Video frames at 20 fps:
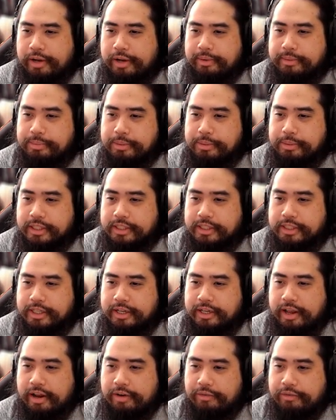
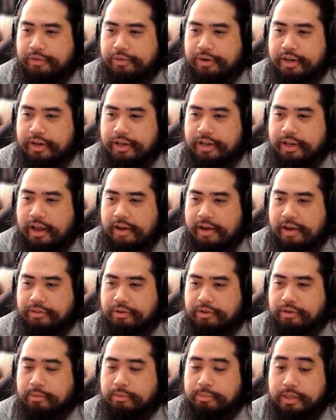presented every
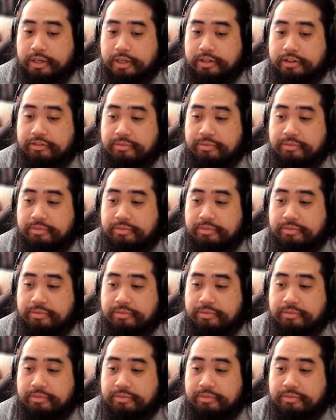after objective